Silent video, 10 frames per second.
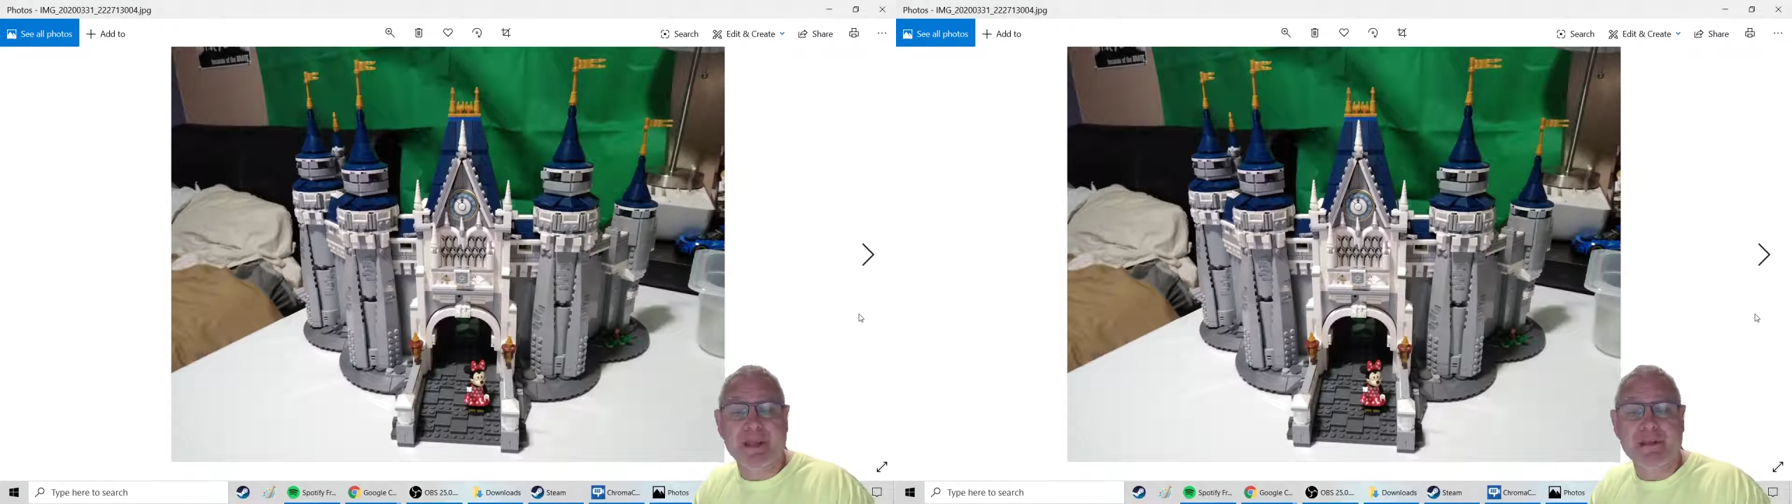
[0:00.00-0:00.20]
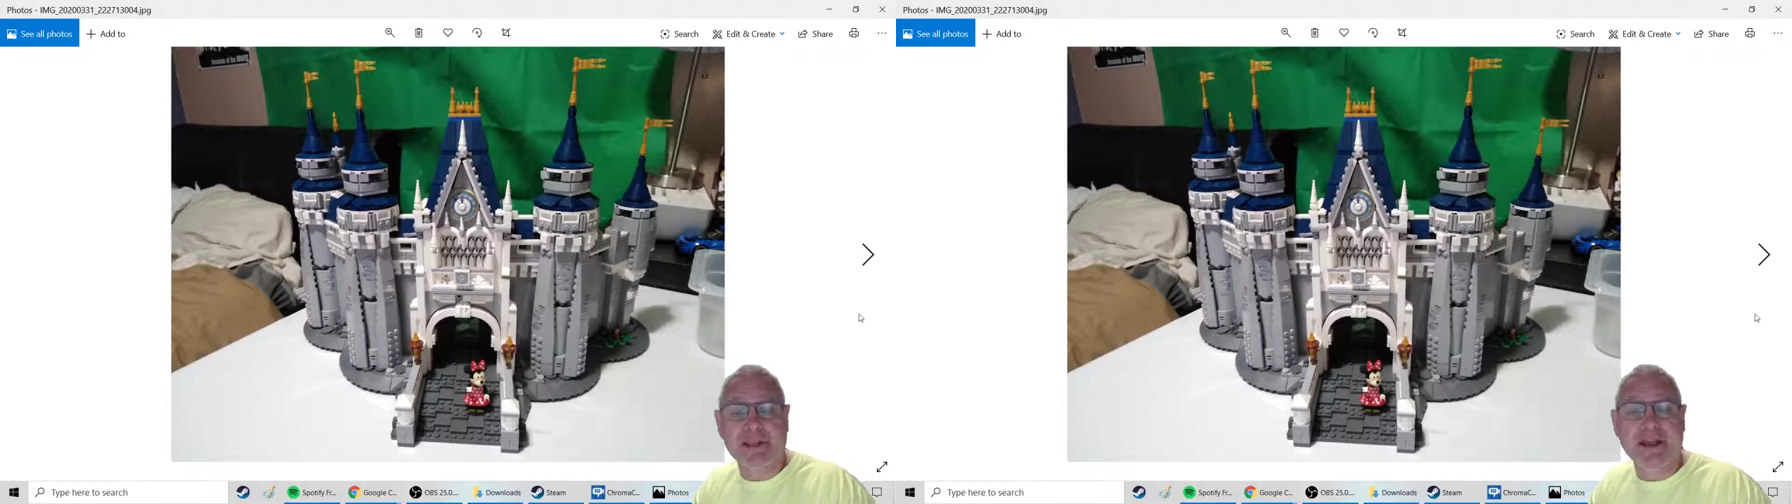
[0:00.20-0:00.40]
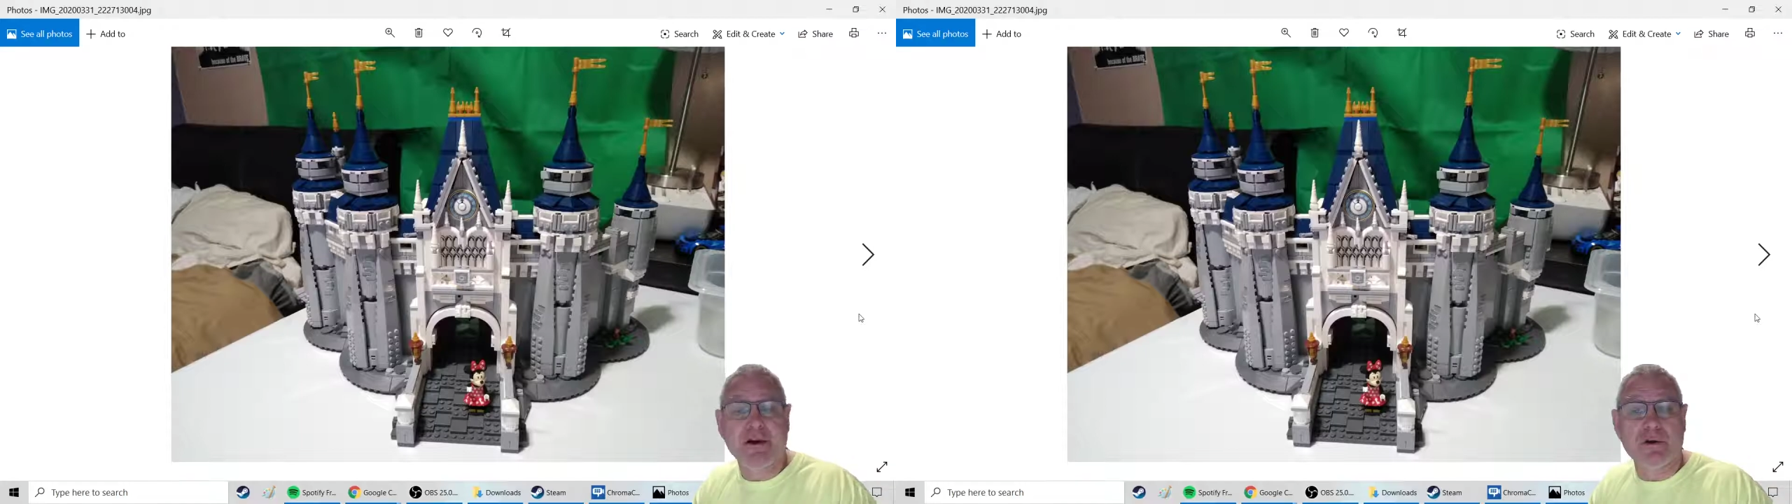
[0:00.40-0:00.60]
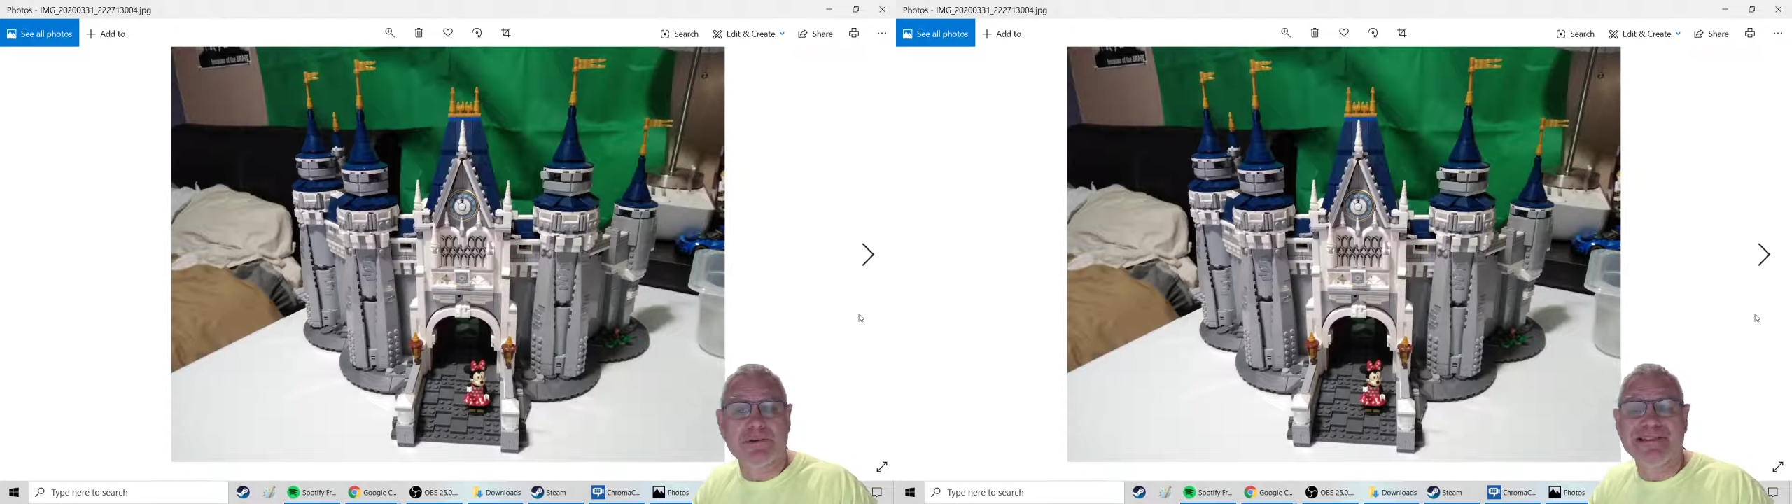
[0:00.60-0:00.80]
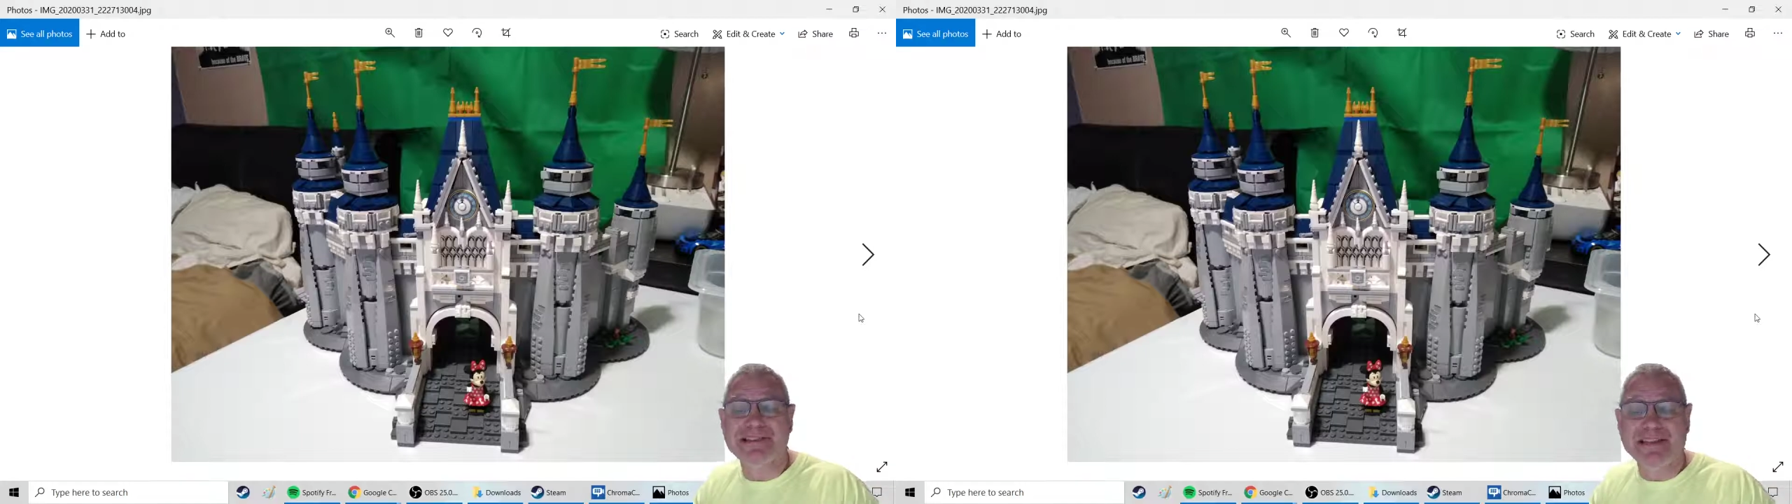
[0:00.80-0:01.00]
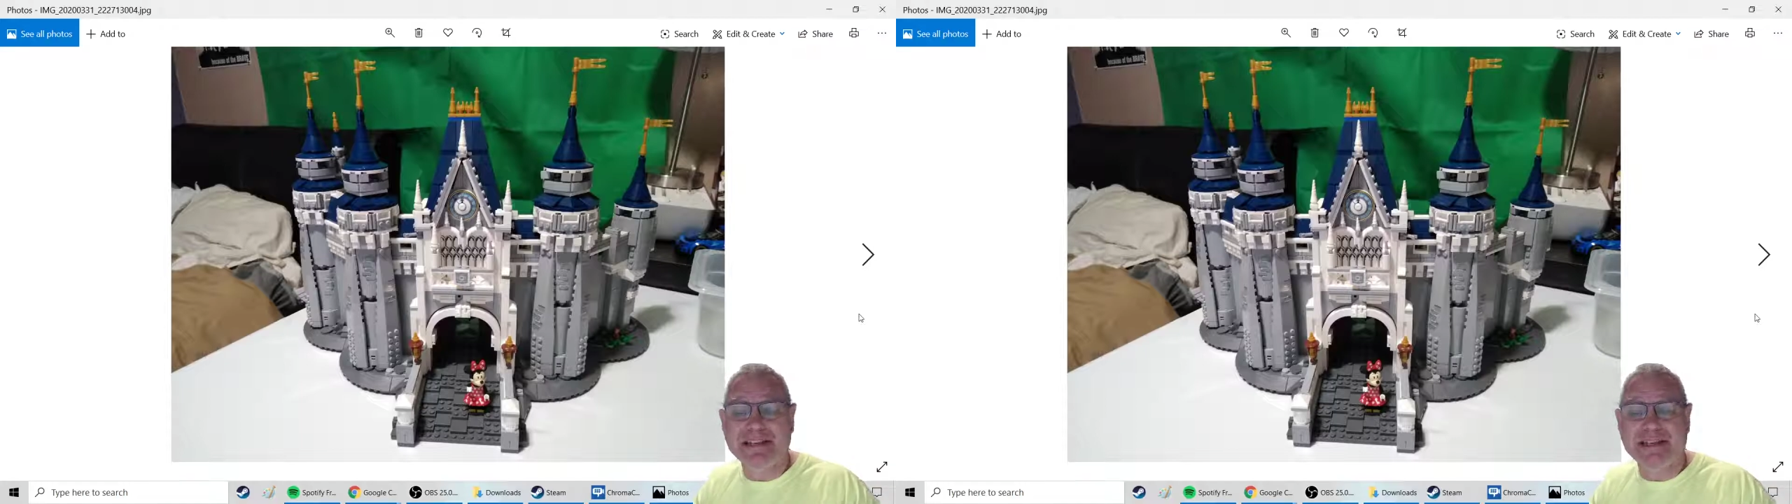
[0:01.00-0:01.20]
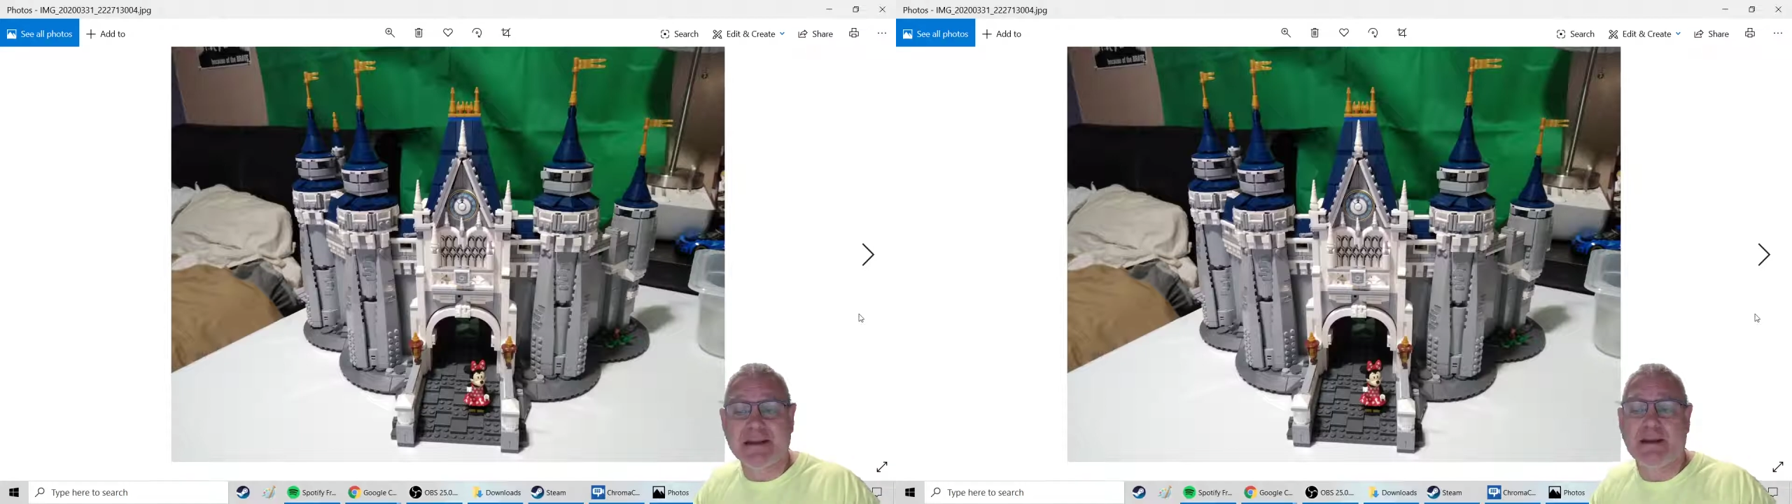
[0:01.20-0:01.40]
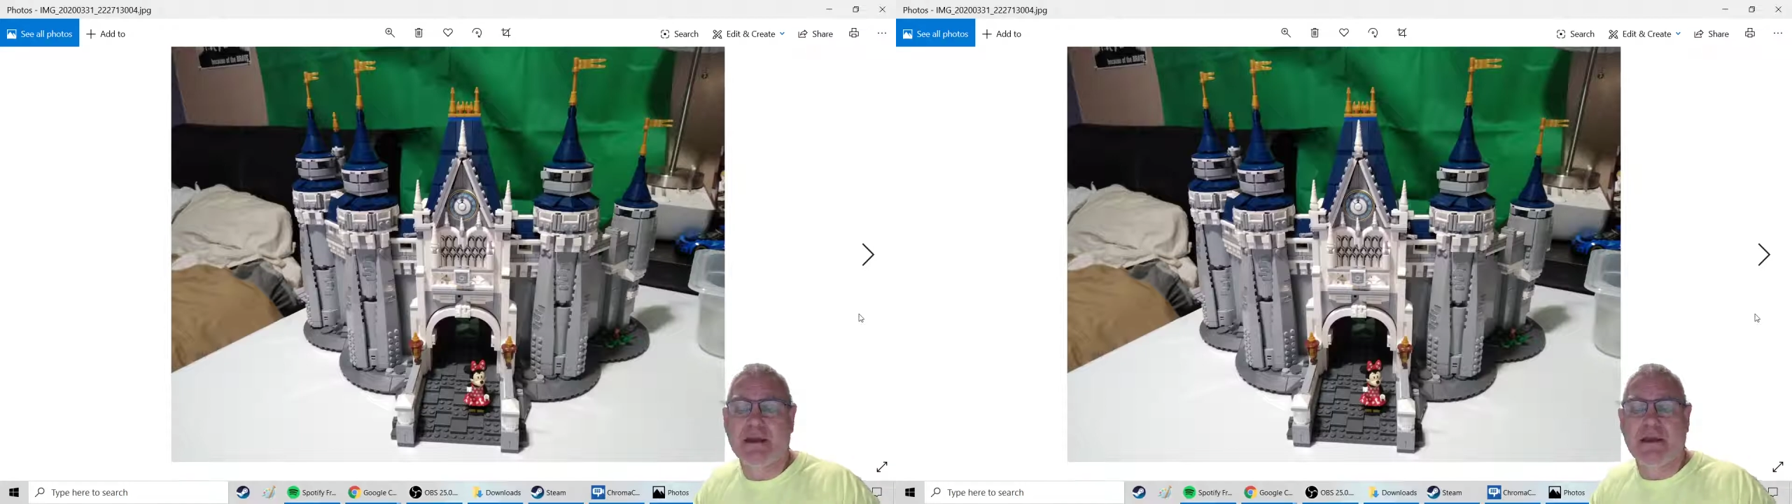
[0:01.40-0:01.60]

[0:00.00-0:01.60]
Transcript: Lego city